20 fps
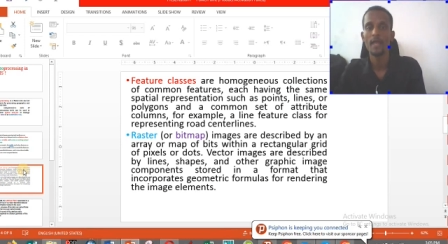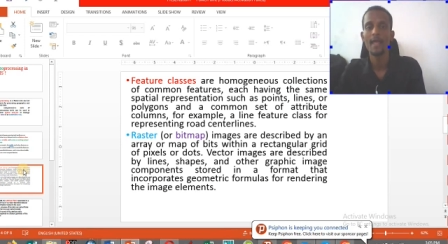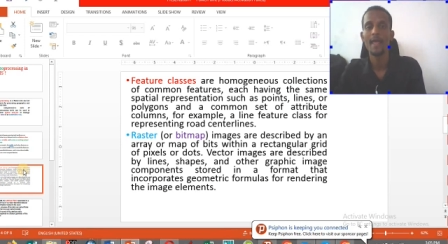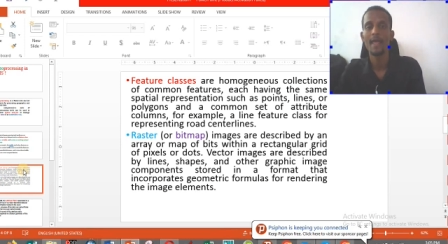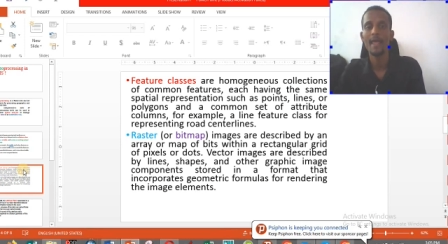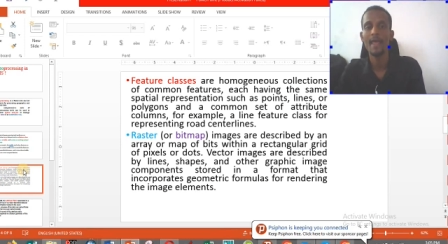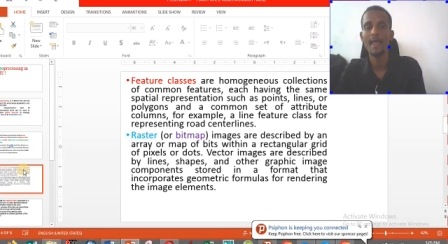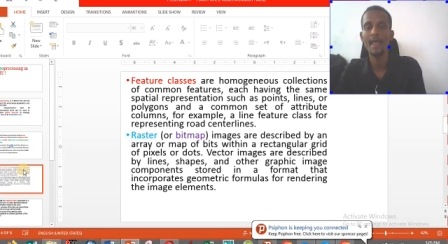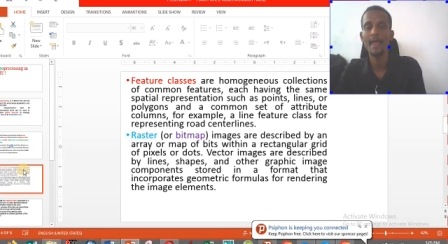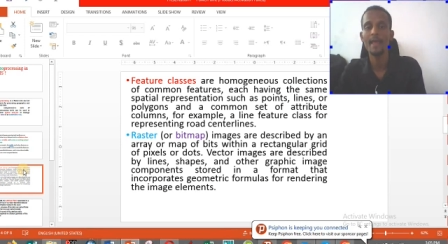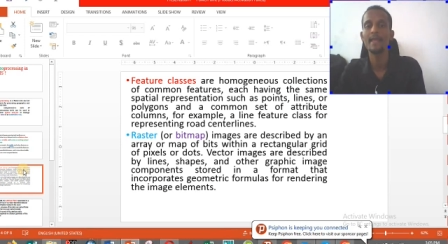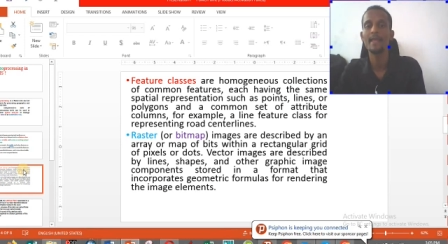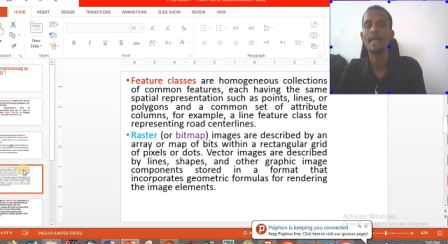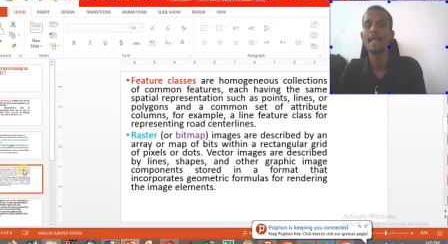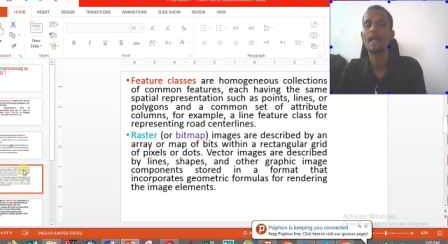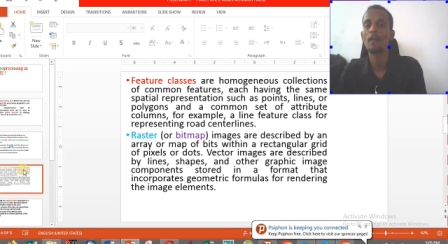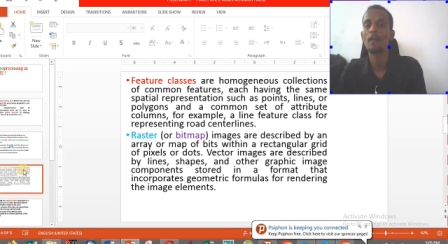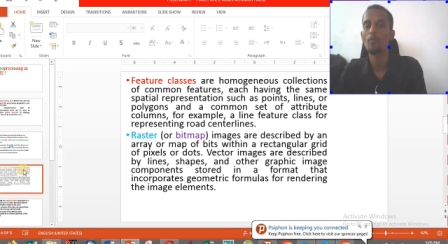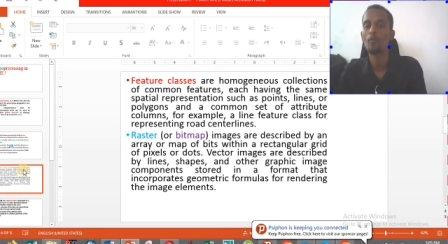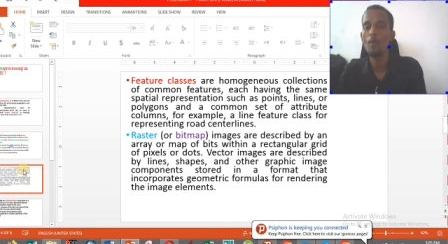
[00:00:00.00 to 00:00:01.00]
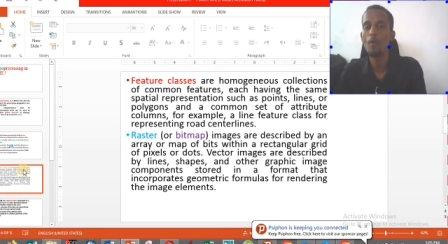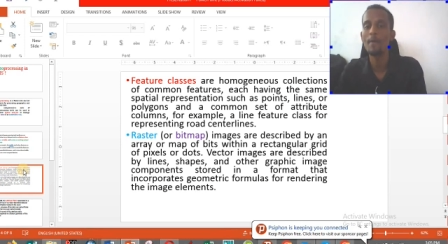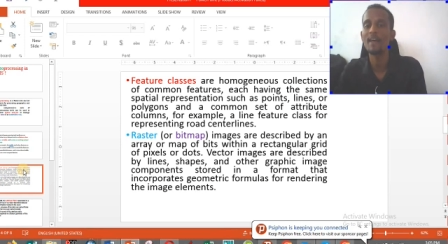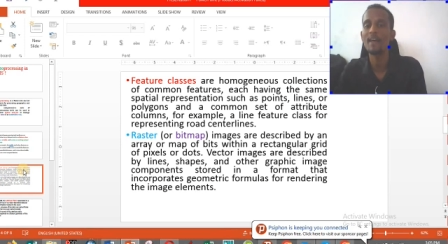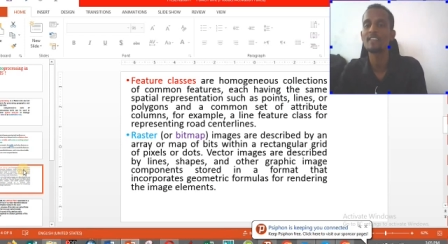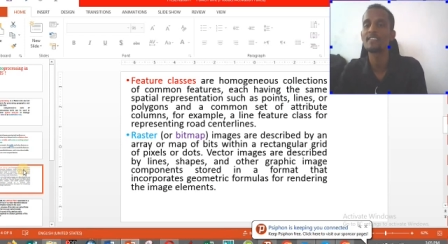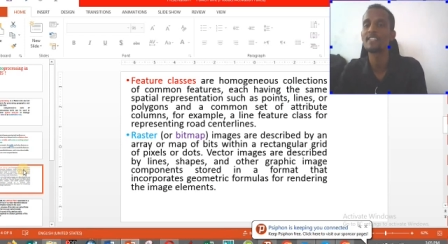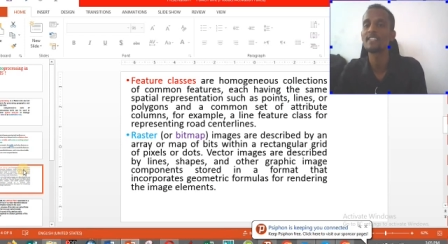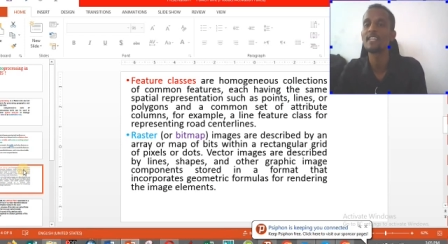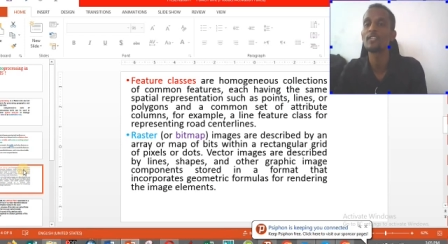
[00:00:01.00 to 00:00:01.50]
and a
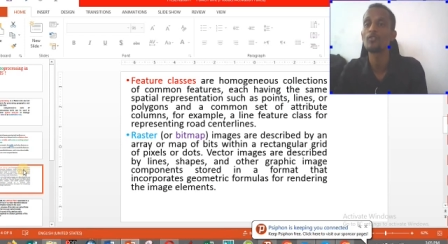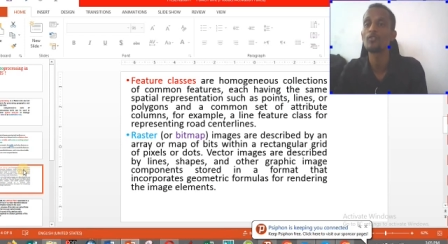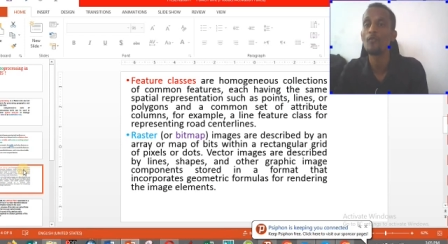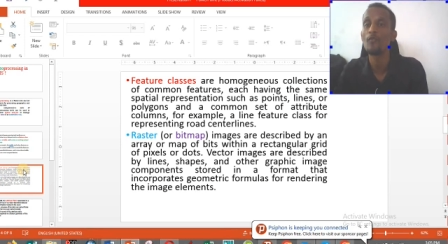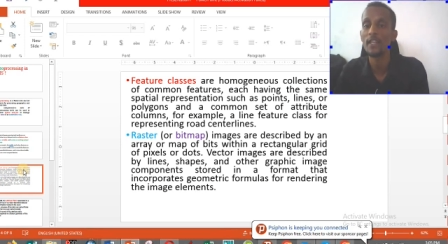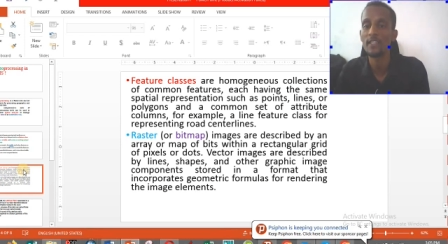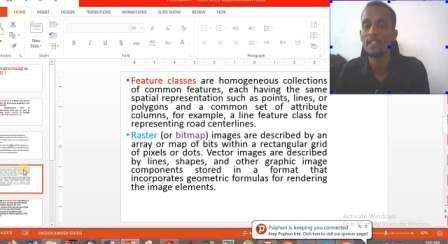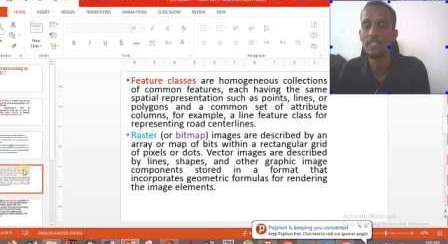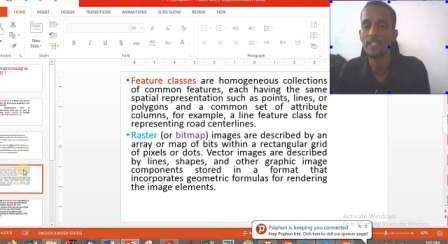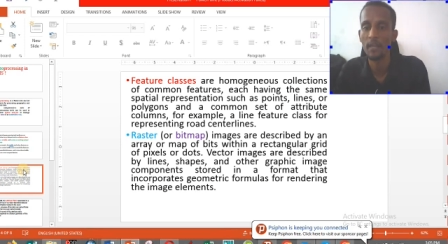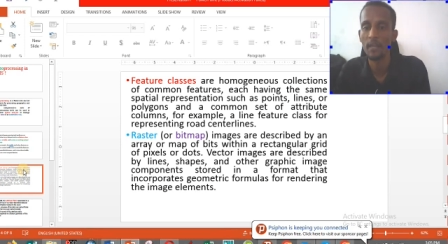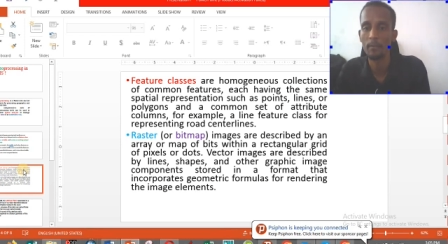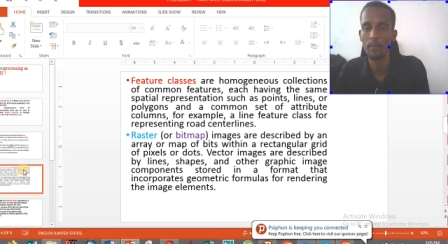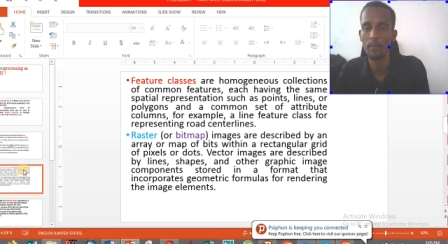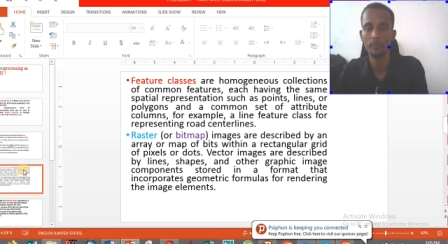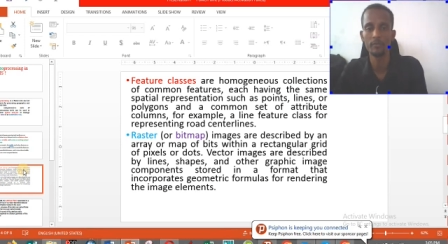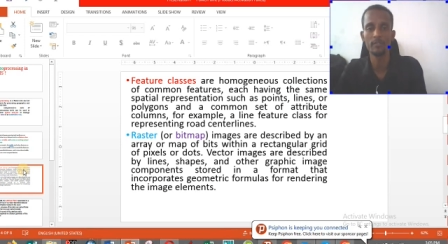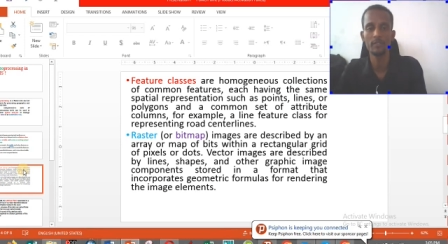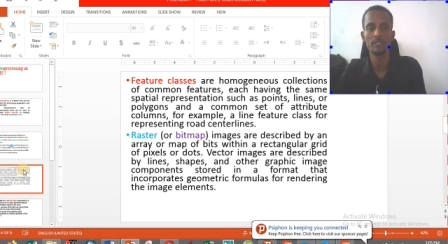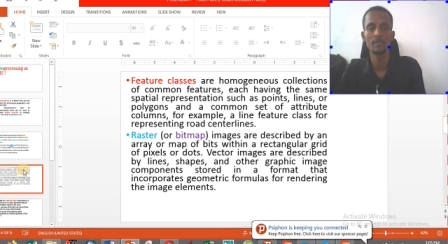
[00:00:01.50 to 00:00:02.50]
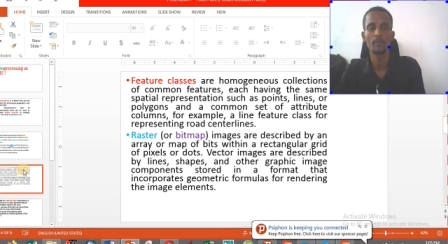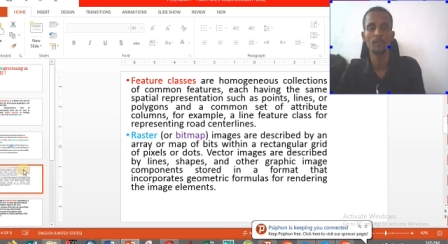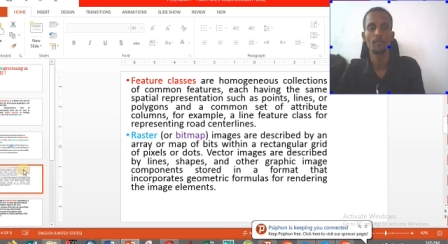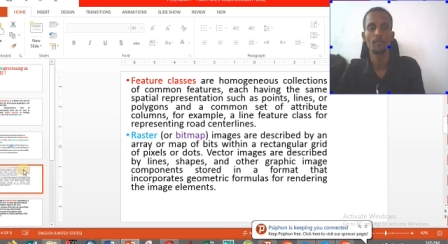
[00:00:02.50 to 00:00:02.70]
common set of attributes.